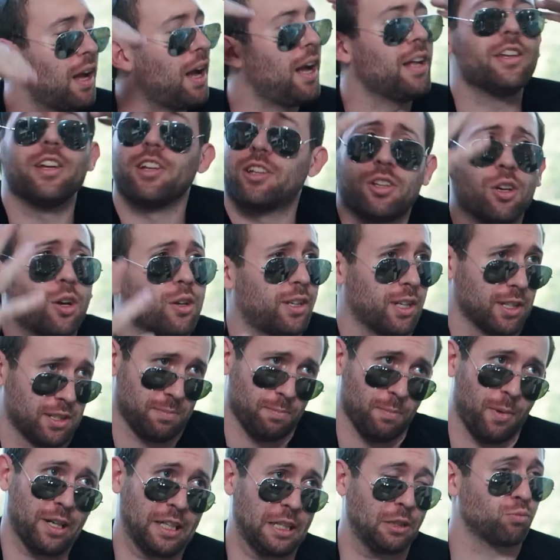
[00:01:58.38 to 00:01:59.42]
And you took his
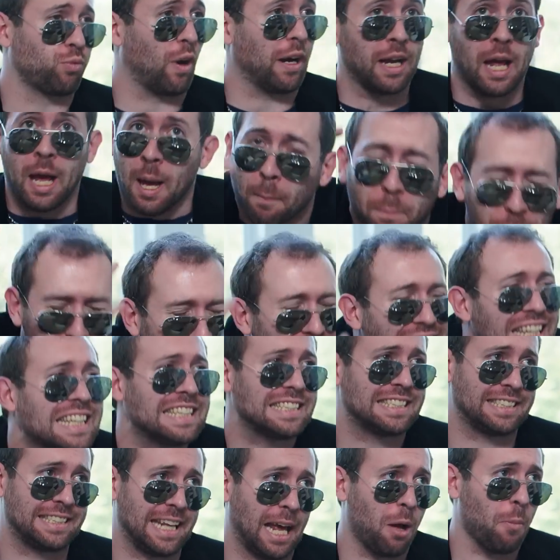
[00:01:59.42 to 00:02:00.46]
money, right?
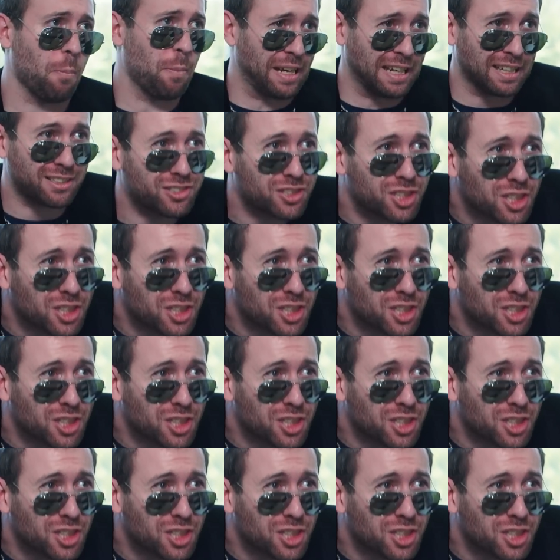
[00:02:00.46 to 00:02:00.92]
Please tell me you